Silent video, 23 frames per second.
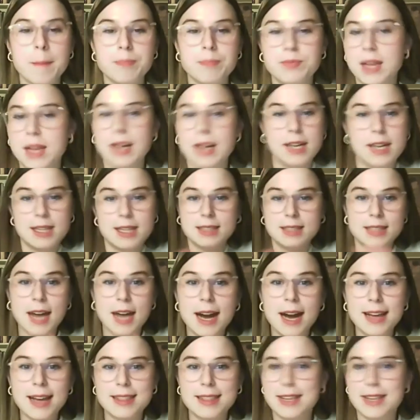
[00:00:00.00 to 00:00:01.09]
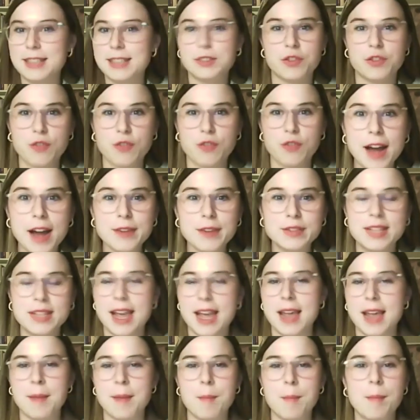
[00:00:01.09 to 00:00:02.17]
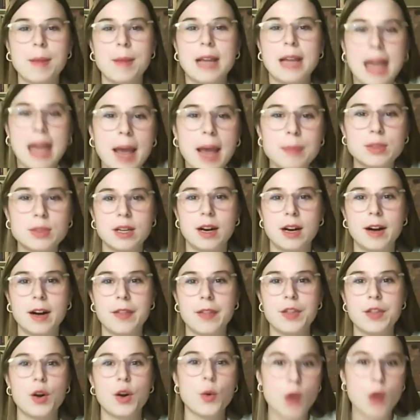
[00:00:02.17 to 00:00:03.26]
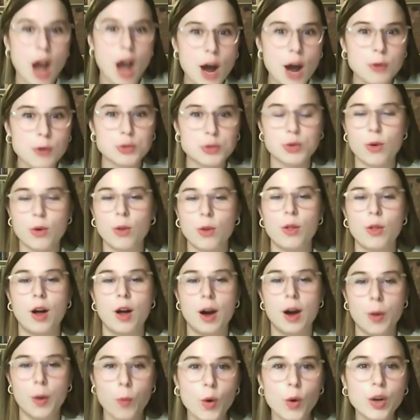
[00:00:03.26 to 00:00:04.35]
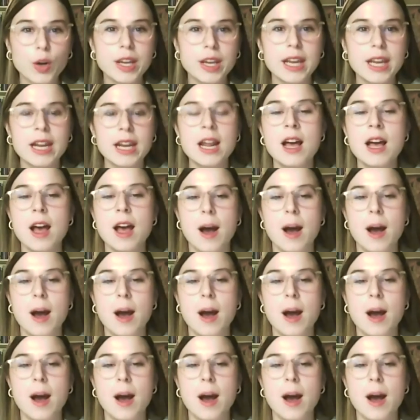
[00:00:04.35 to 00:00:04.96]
they didn't die, they survived, they kept their own household working,